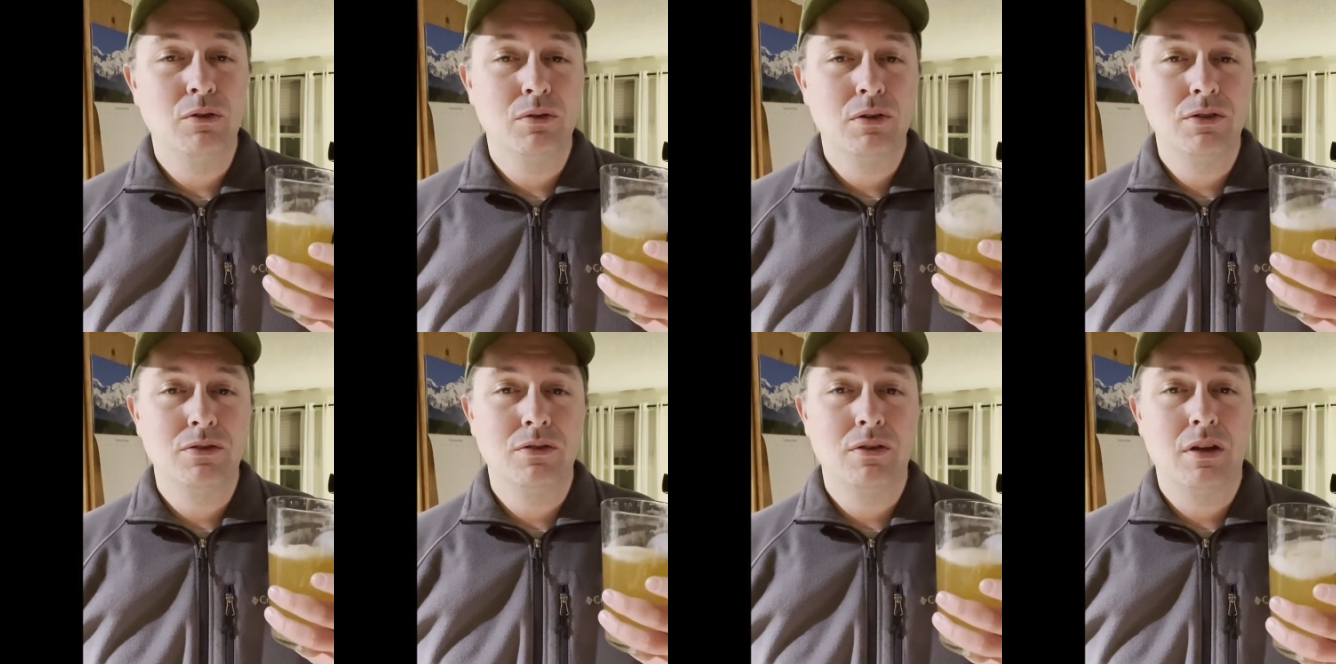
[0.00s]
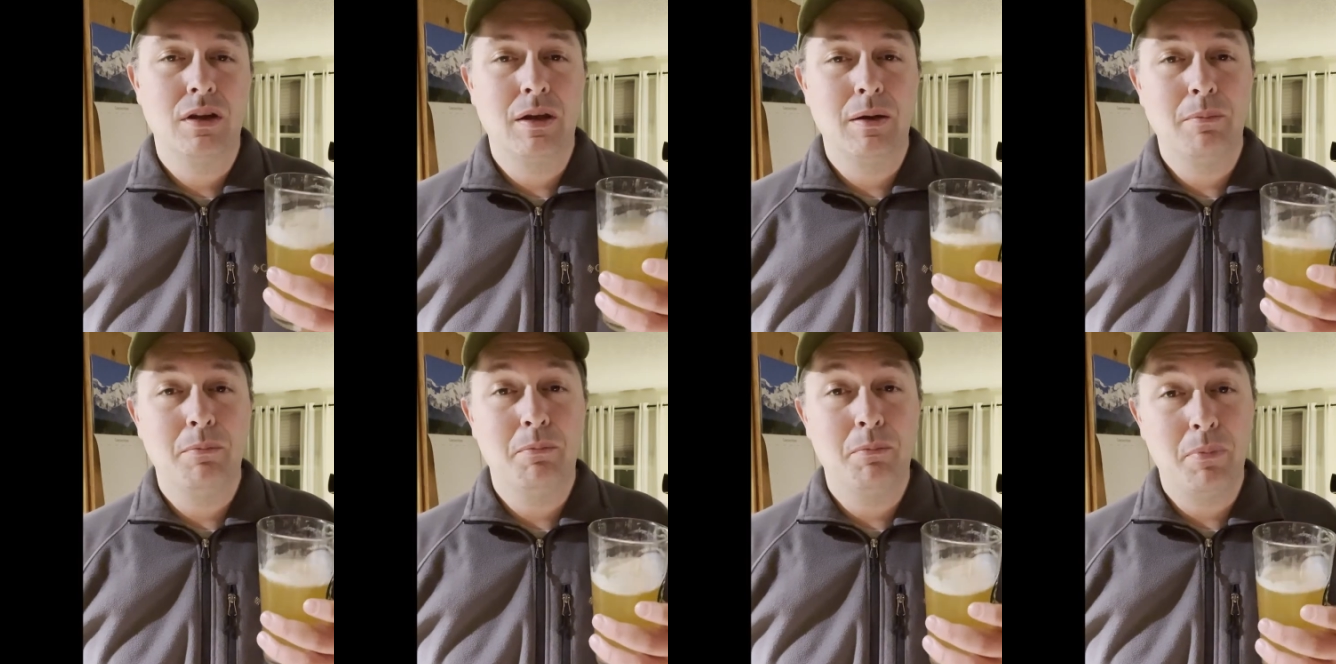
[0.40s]
reason
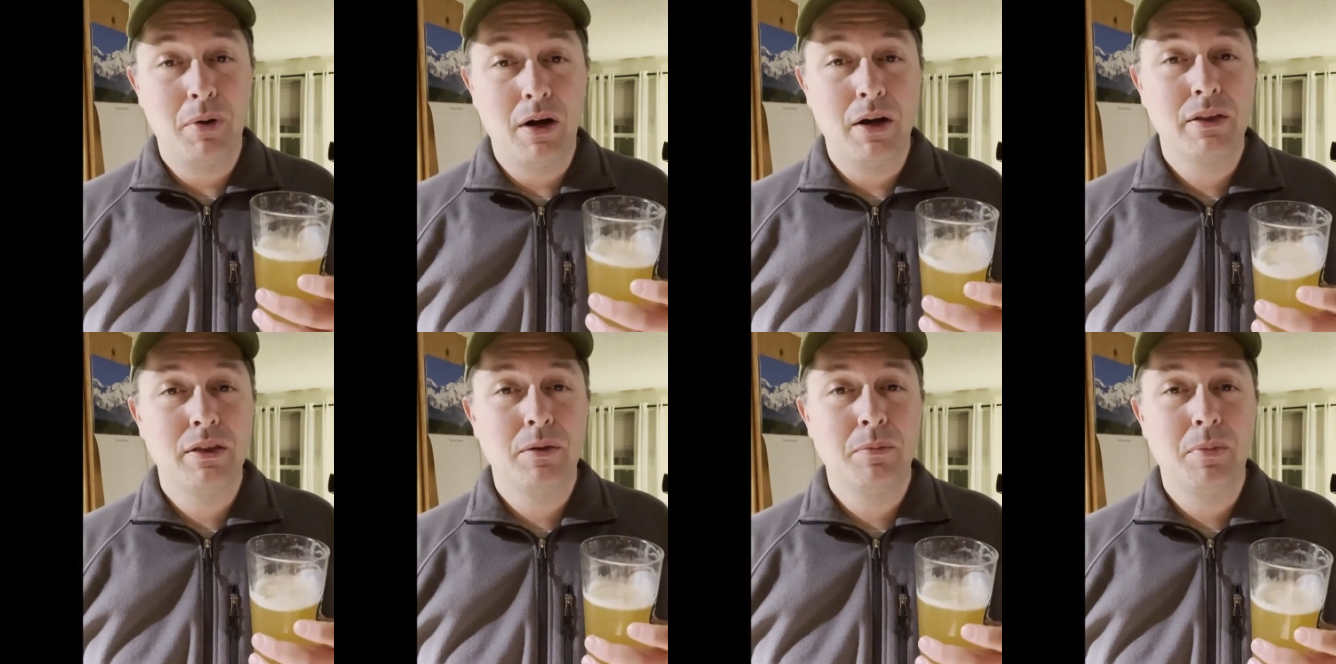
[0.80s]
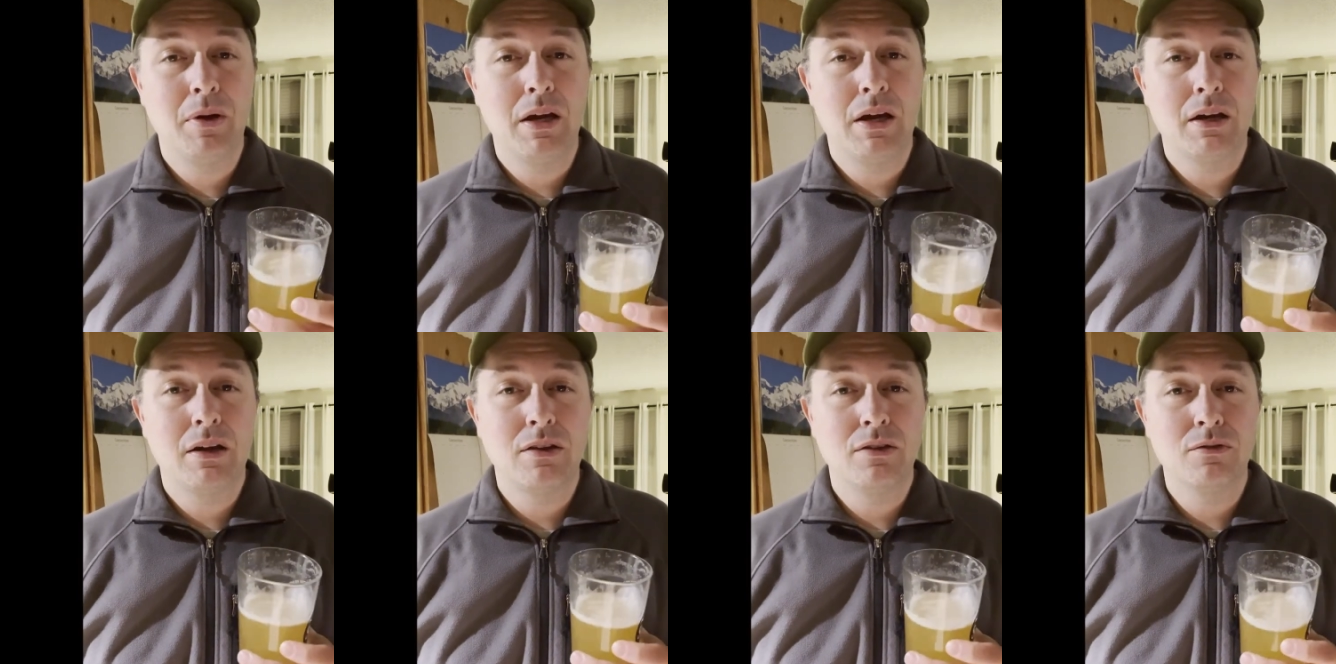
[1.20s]
I bought the
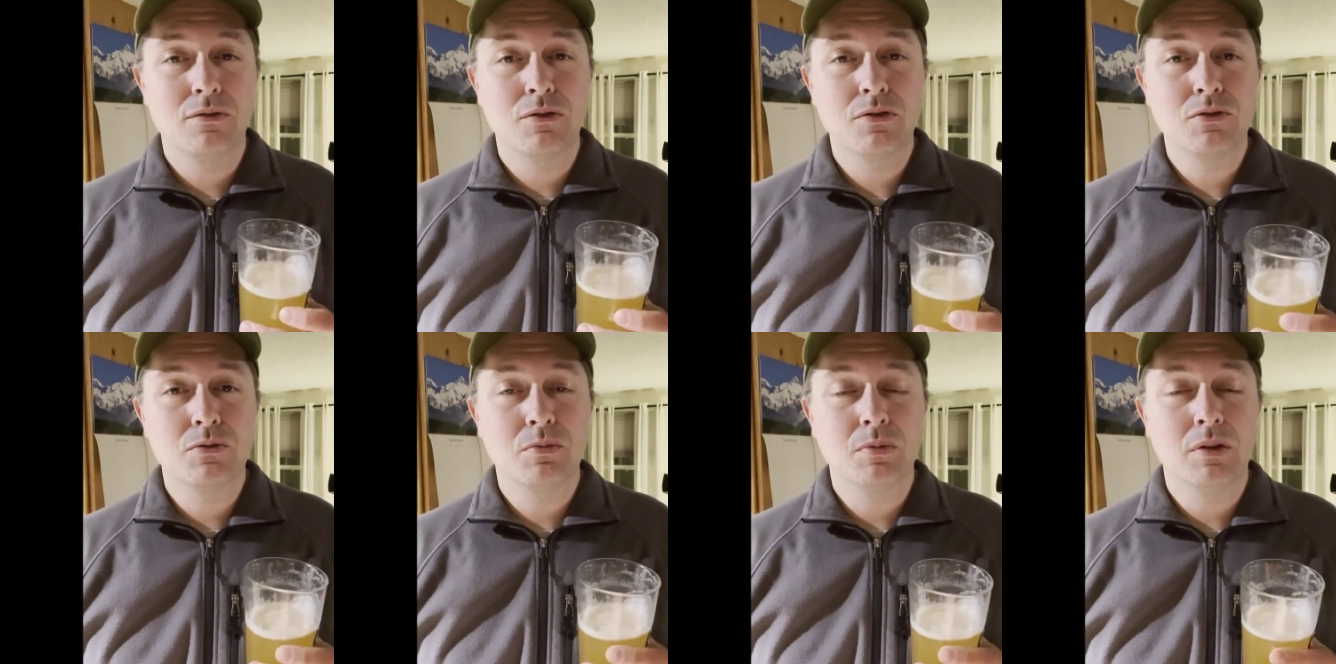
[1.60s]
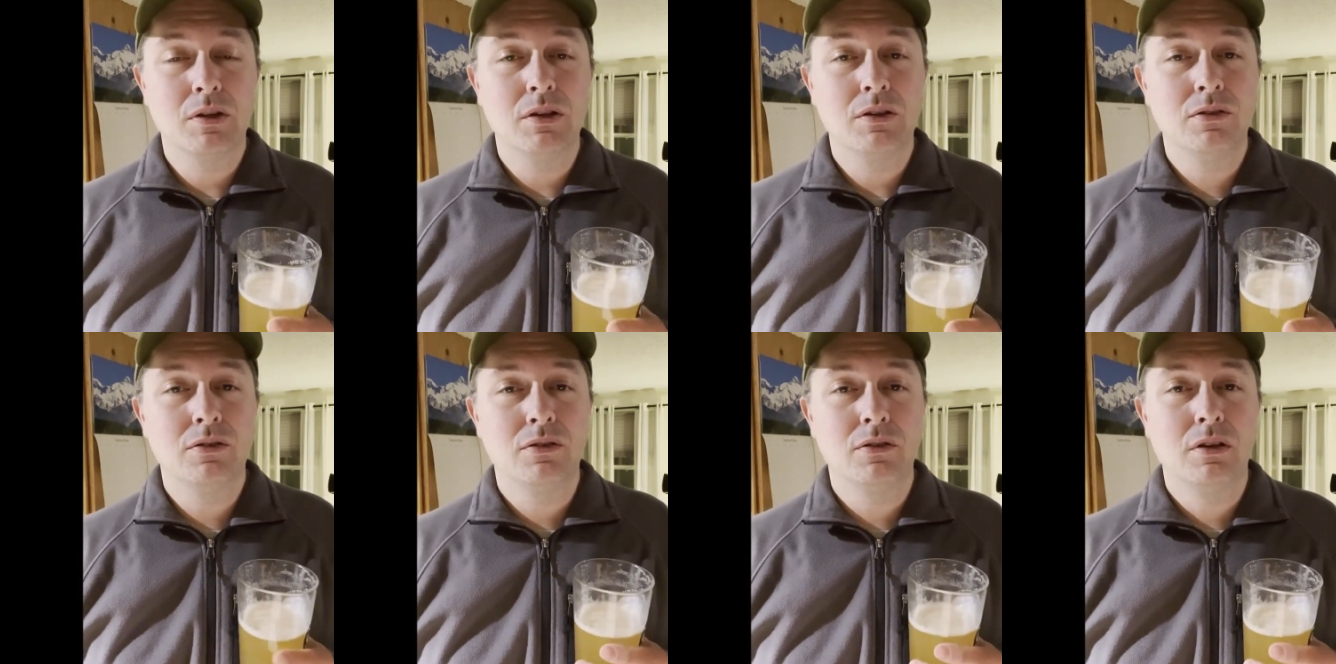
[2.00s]
pack in the first
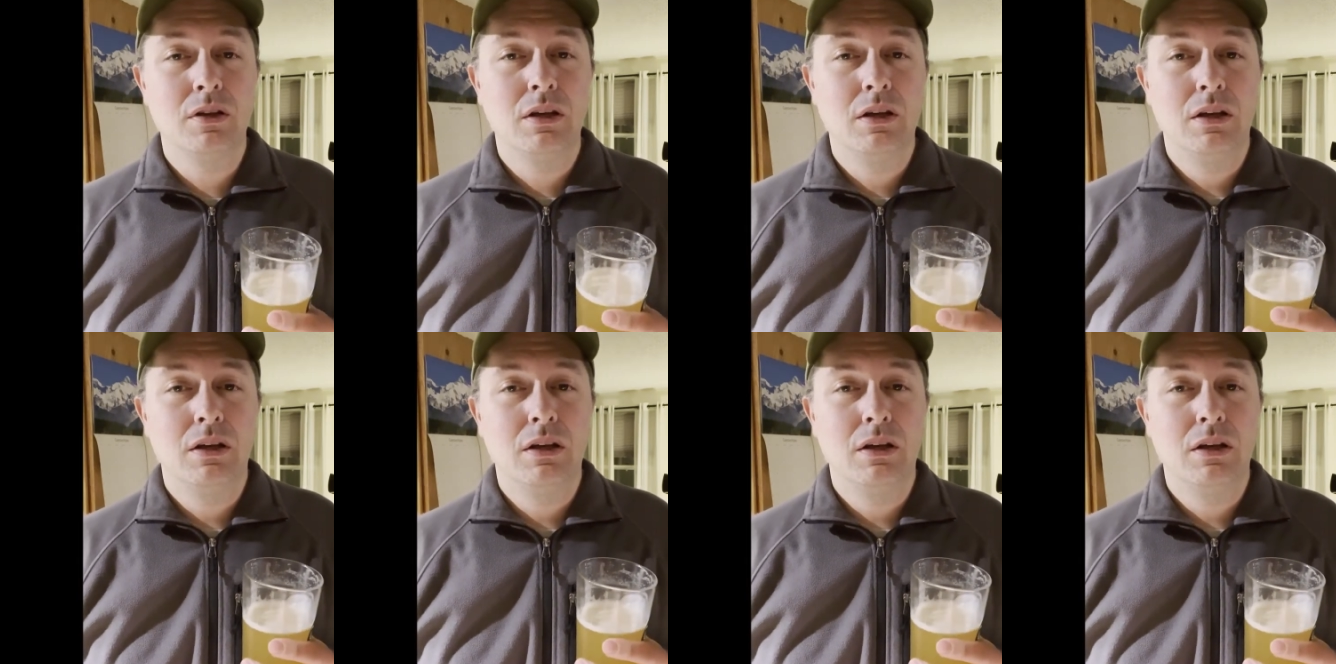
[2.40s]
place.